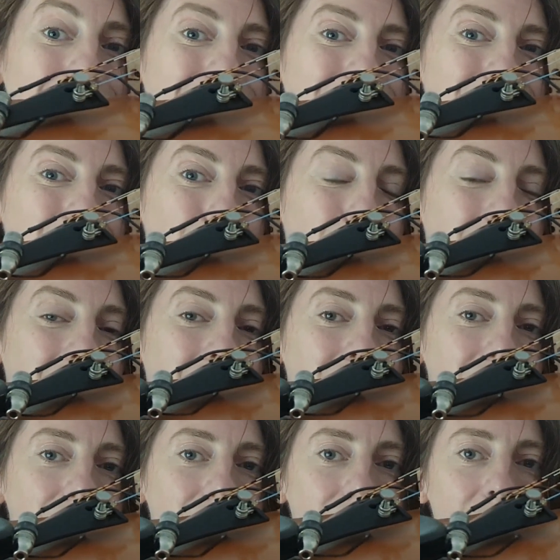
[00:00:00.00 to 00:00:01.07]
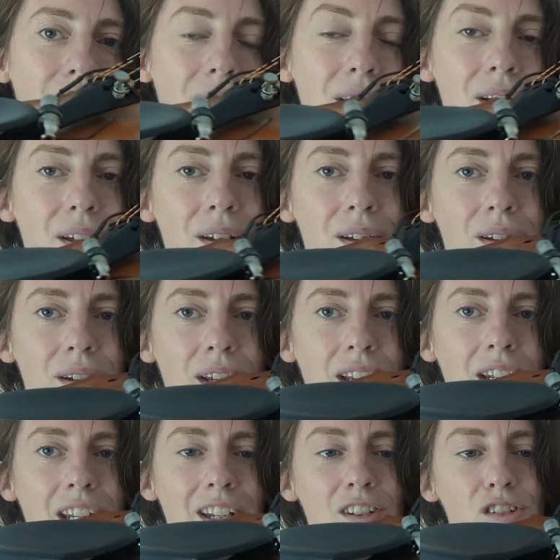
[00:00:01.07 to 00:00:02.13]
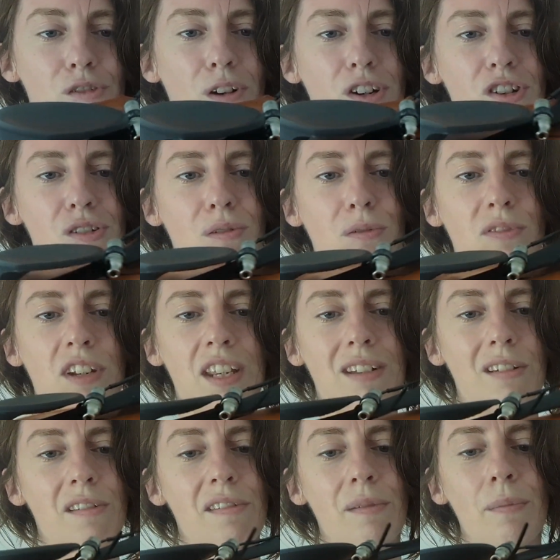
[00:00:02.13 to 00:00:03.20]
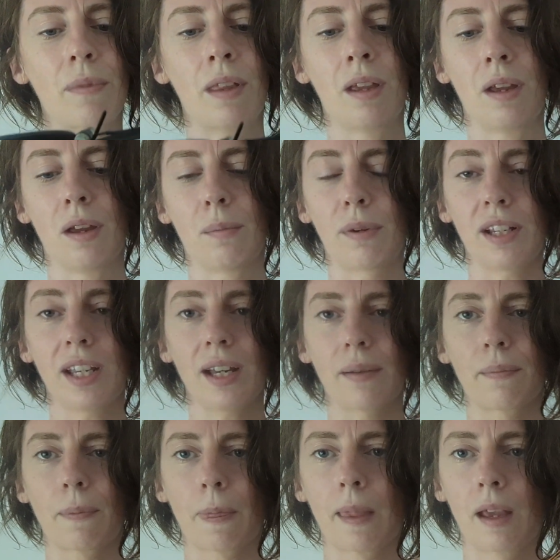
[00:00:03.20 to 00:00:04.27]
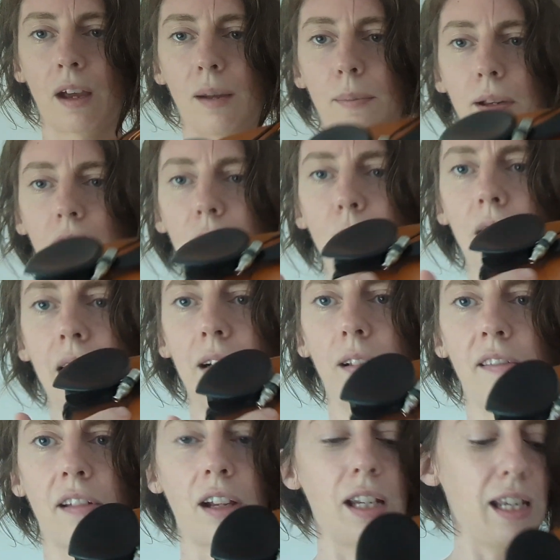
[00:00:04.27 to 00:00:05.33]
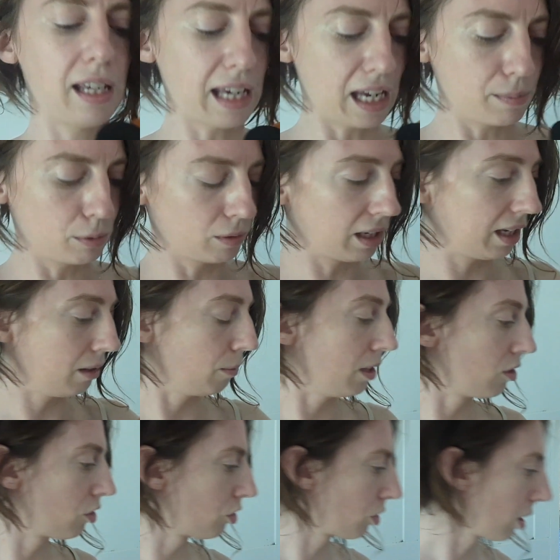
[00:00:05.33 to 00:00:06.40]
it in the treble side in the instructional videos. But yeah, I plug my little tiny cable here, which